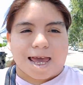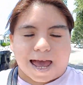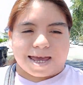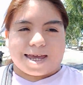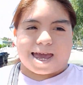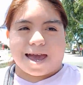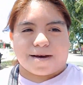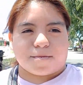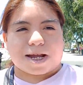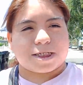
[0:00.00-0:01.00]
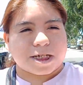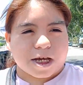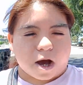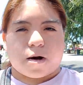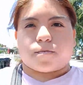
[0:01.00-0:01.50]
I am actually
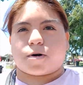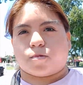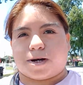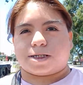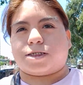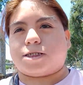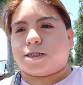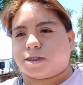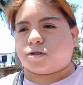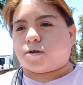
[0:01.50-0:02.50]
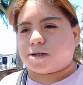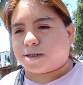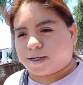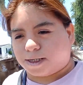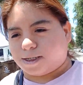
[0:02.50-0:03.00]
on my way to the store
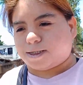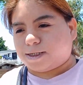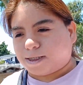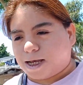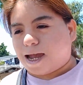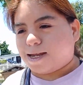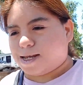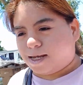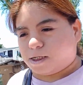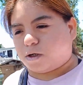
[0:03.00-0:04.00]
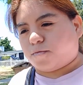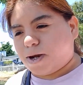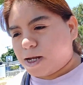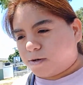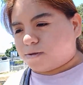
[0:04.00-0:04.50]
because I need
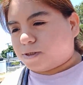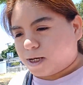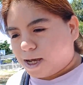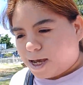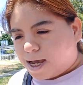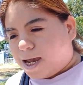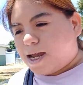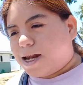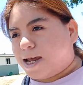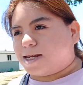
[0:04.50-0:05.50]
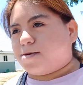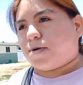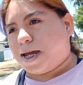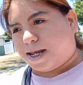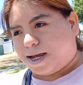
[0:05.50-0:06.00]
tomatoes and I need
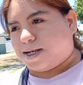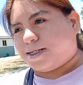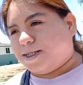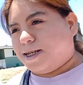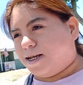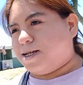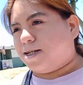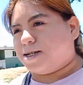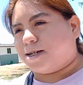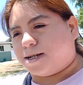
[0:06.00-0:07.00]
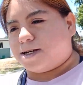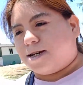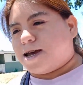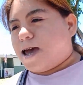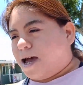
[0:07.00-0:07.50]
mayonnaise.
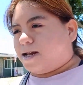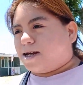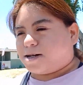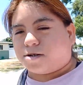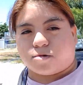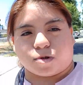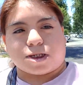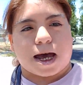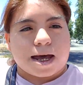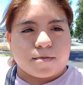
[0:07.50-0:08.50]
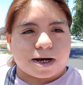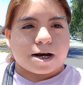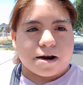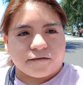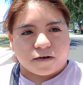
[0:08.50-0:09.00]
And I don't know what time my
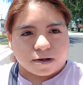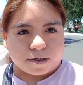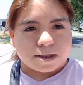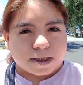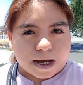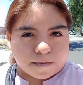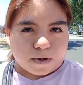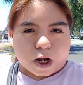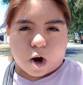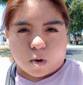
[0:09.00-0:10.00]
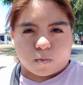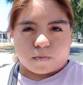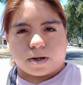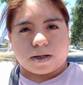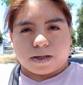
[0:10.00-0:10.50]
godfather's coming home.
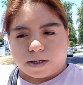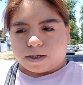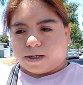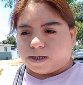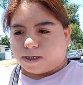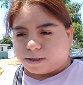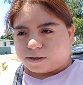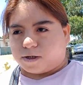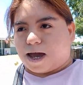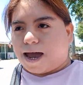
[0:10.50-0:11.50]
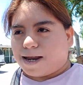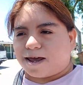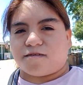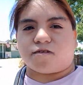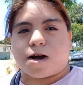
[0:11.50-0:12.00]
So, yeah, and
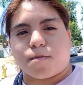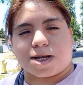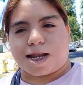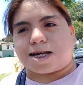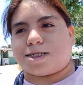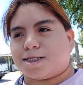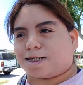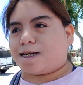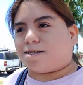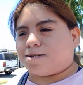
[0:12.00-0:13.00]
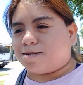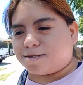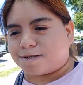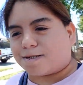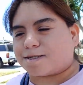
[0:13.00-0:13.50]
I forgot my glasses again.
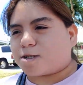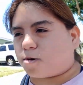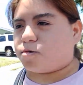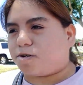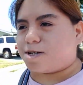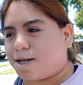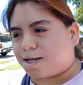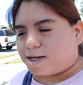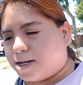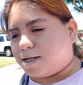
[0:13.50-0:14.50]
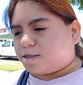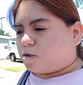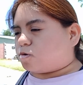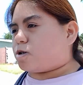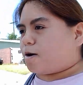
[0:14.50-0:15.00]
So,
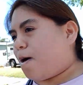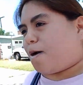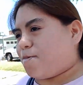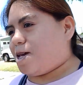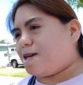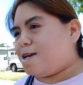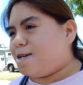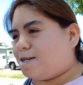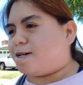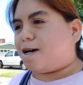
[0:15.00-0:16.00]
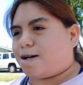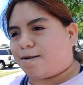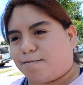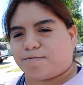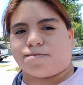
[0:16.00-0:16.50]
don't at me.
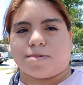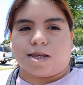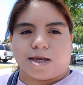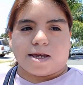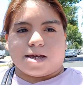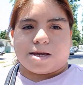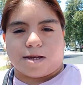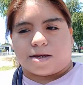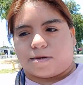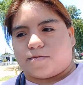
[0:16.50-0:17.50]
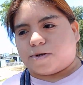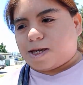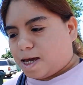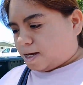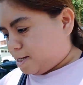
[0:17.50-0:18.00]
But
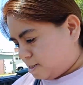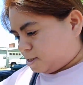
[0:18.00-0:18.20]
yeah, guys,